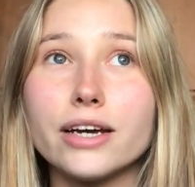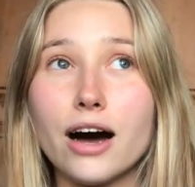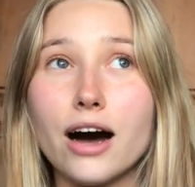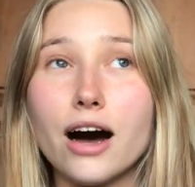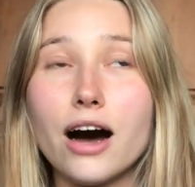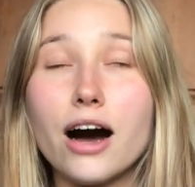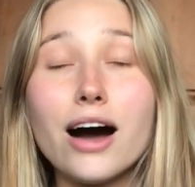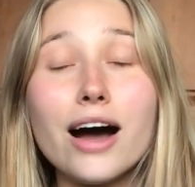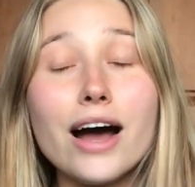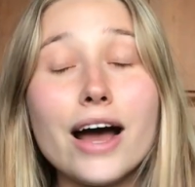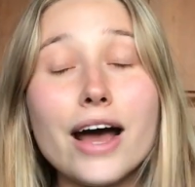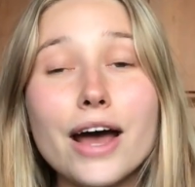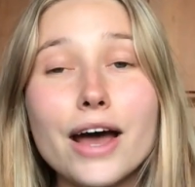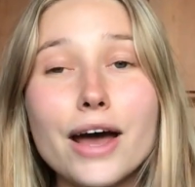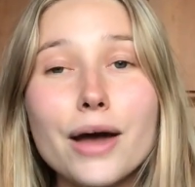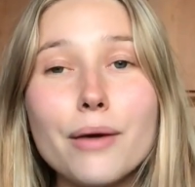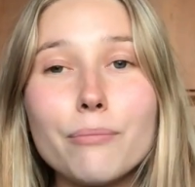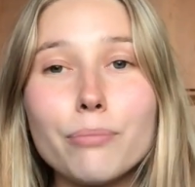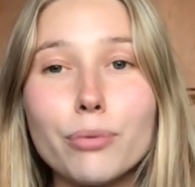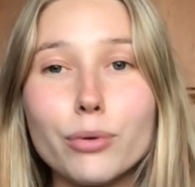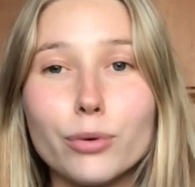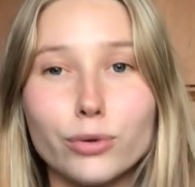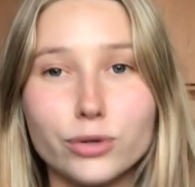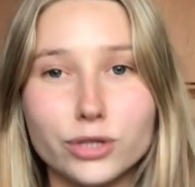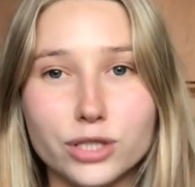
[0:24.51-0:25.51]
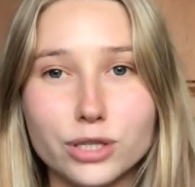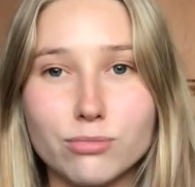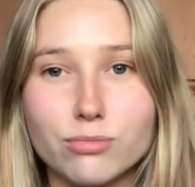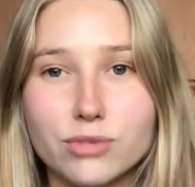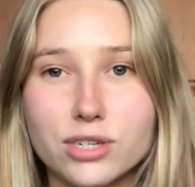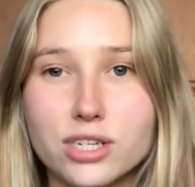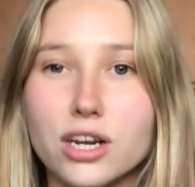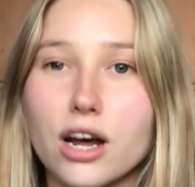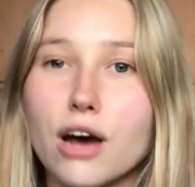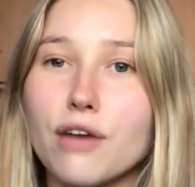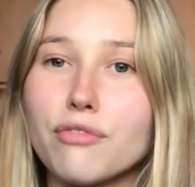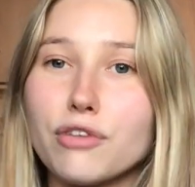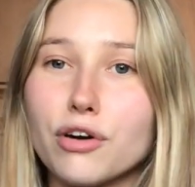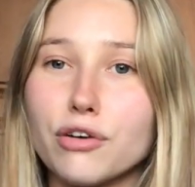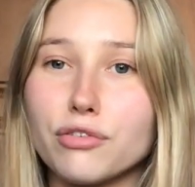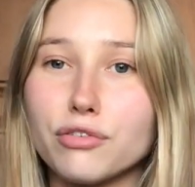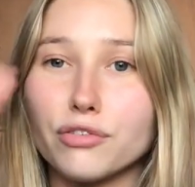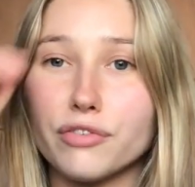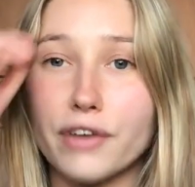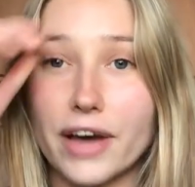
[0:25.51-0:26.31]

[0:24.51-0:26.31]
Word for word: I bought some stuff off of